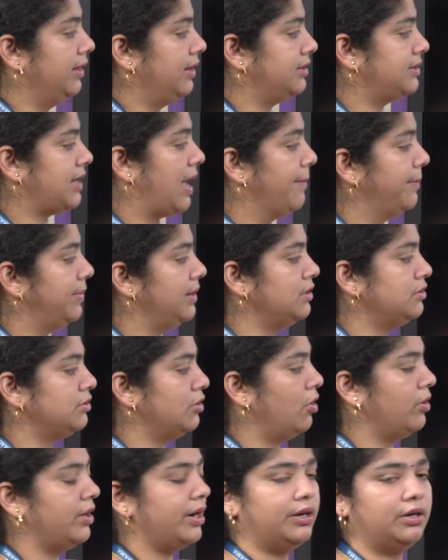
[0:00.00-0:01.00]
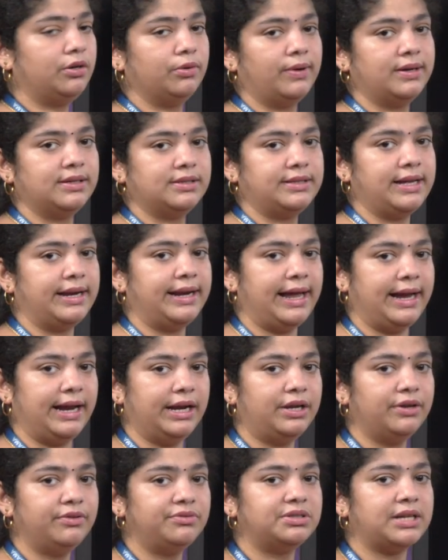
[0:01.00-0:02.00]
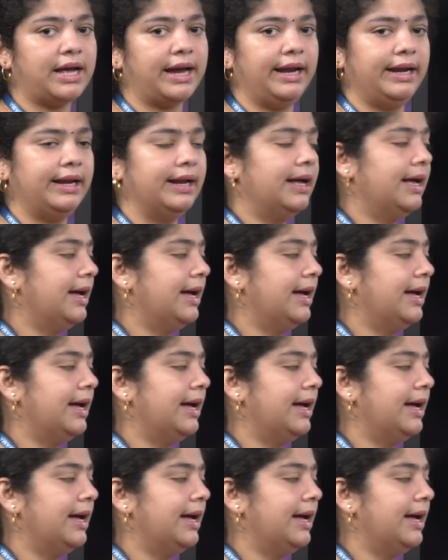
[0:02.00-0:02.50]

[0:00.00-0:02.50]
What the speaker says: The sample is loaded towards the negative side,